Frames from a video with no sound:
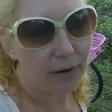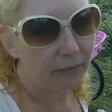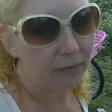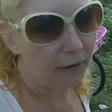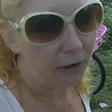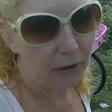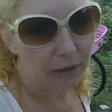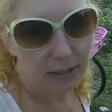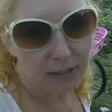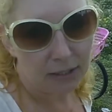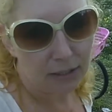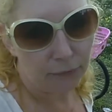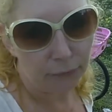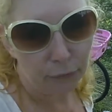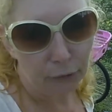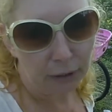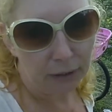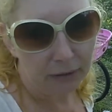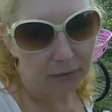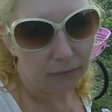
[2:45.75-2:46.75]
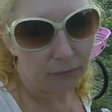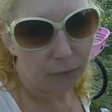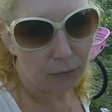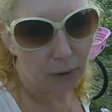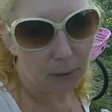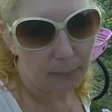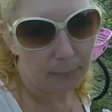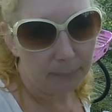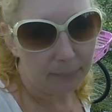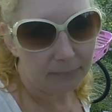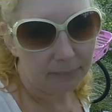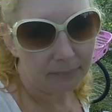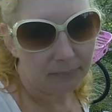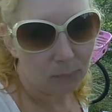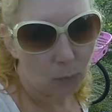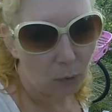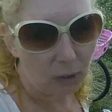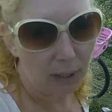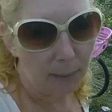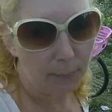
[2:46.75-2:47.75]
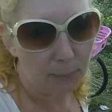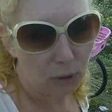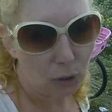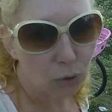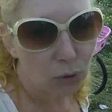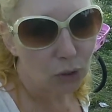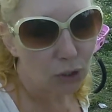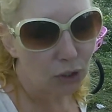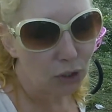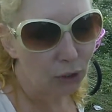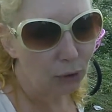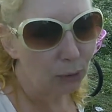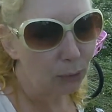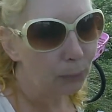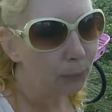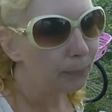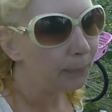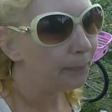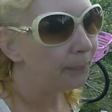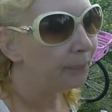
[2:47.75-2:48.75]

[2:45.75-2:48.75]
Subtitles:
very different from what I'm used to.